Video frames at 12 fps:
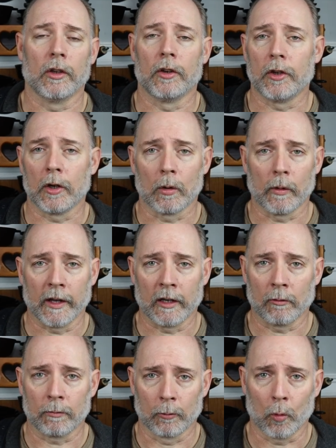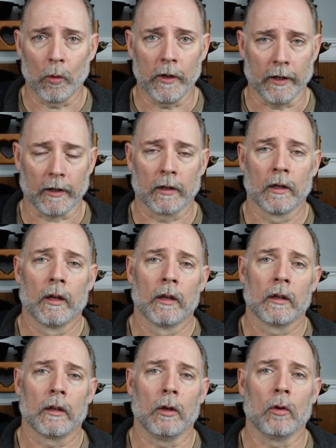it deteriorating
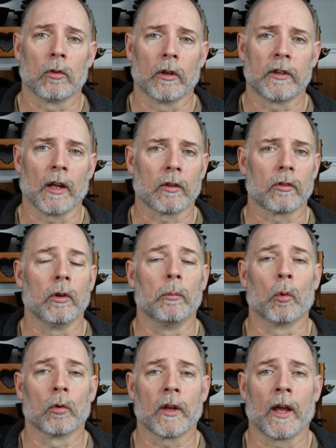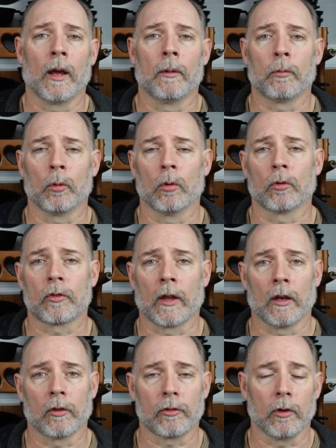quick. Usually it takes a little more time for
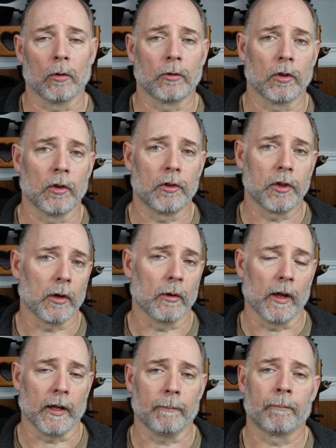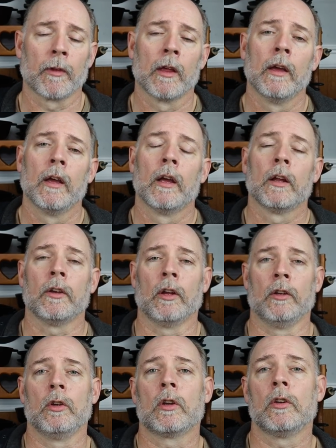stainless steel to deteriorate.
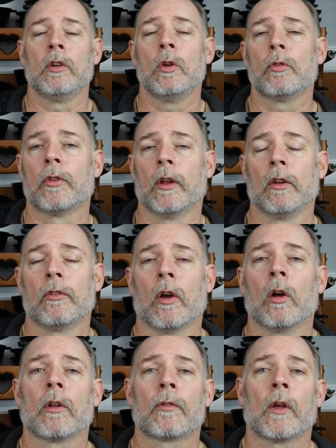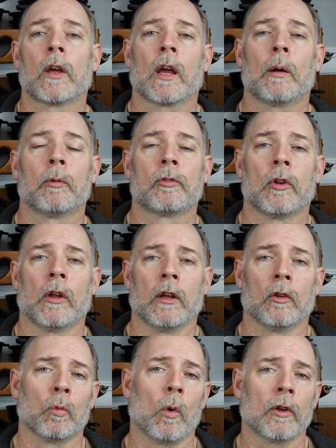Now you can use these. The only thing I will
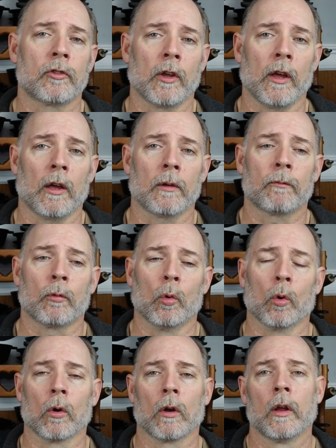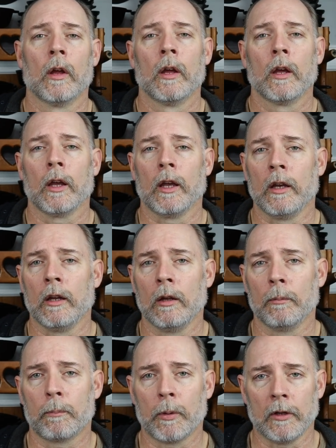say is watch out for
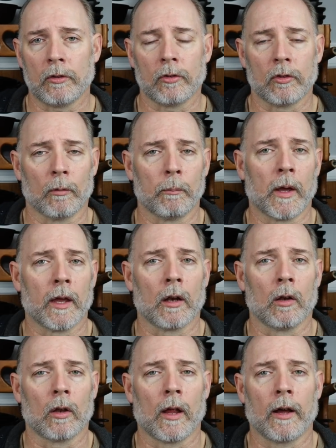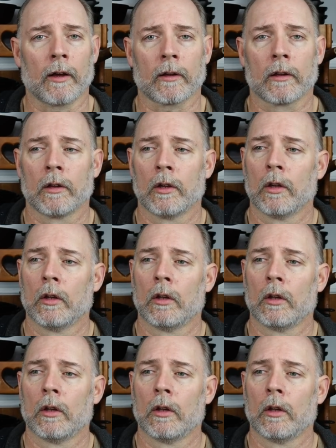any pieces of metal like